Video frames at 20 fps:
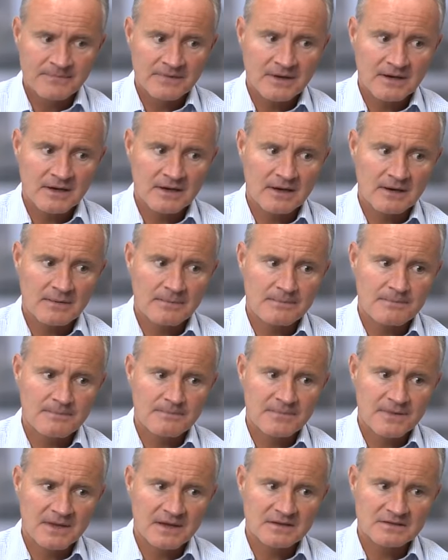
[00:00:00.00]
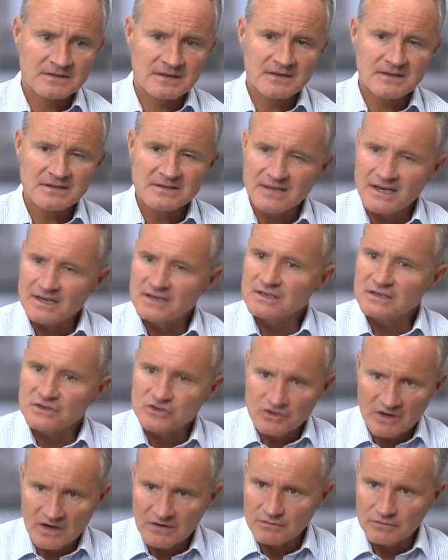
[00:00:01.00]
is that they tend to
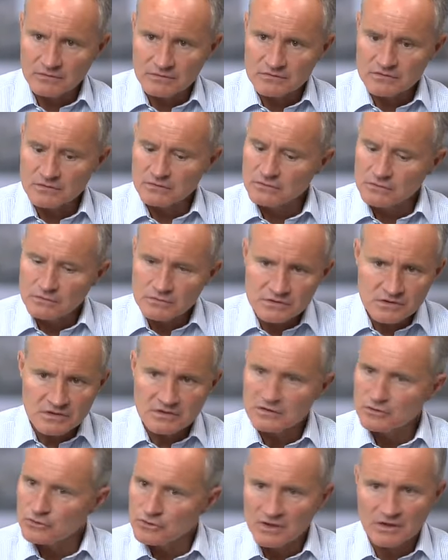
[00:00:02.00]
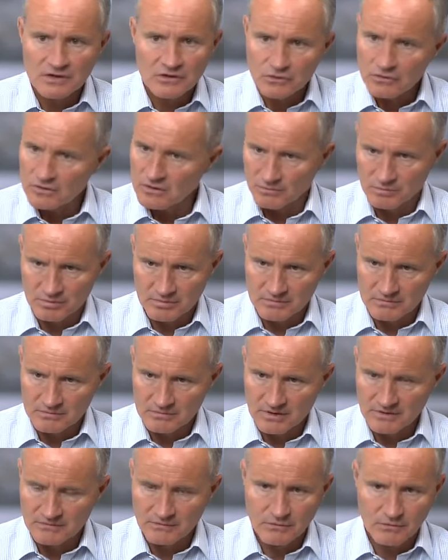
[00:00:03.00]
travel. So don't just look in Europe,
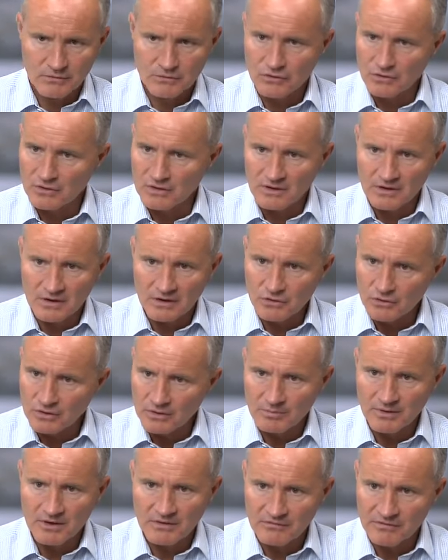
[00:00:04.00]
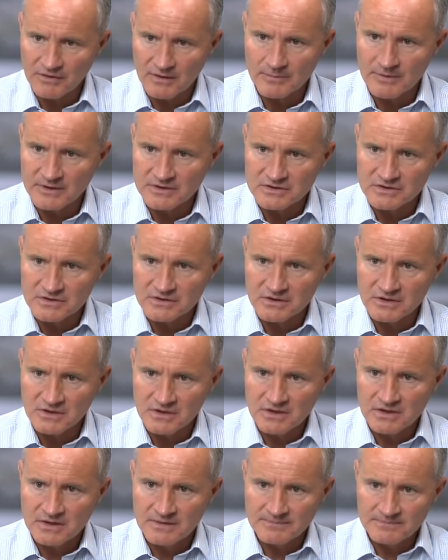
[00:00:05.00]
even though you're a European fund manager.
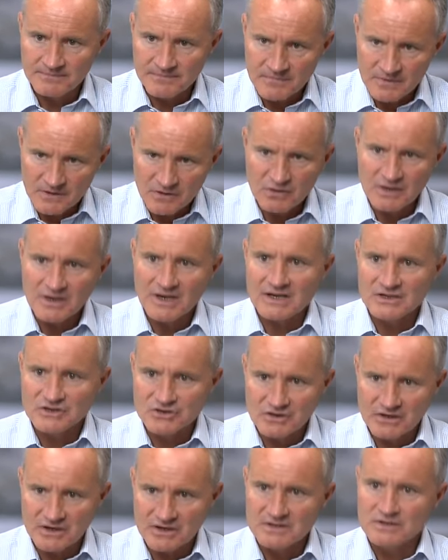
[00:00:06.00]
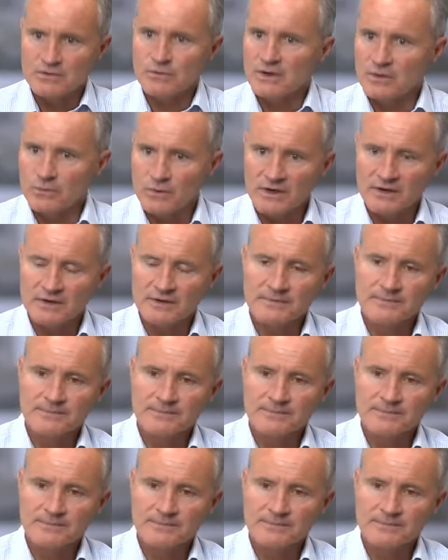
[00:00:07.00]
You cast your eyes quite wide.